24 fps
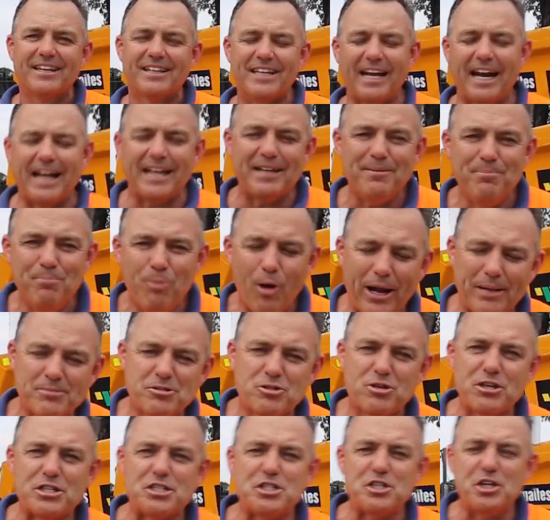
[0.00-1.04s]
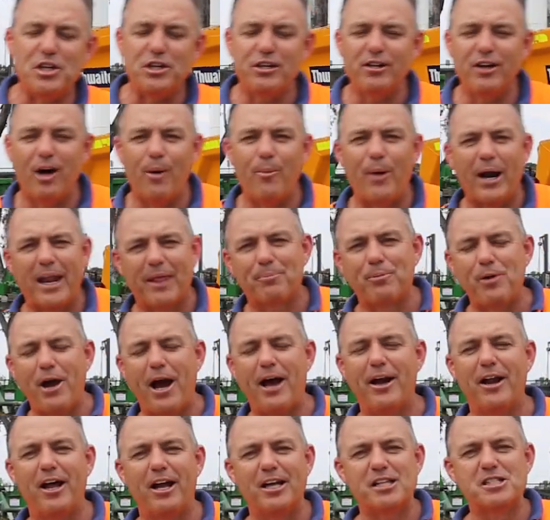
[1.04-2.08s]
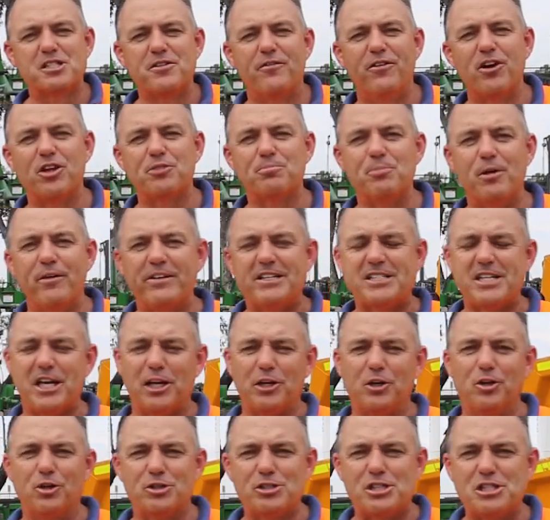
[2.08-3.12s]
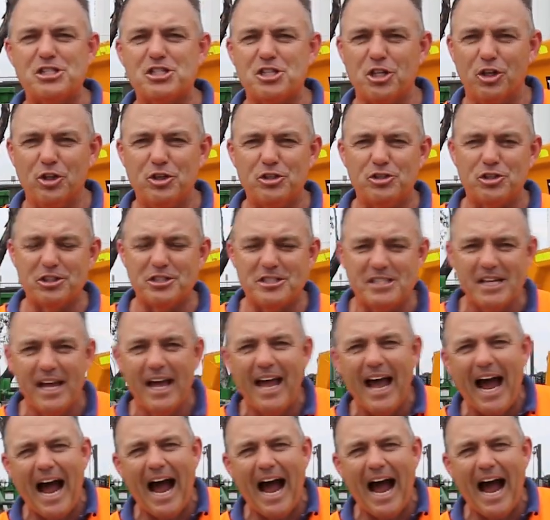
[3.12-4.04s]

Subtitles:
G'day, my name's Chris Newton. I'm one of the proud owners of Earth Moving Technology Solutions.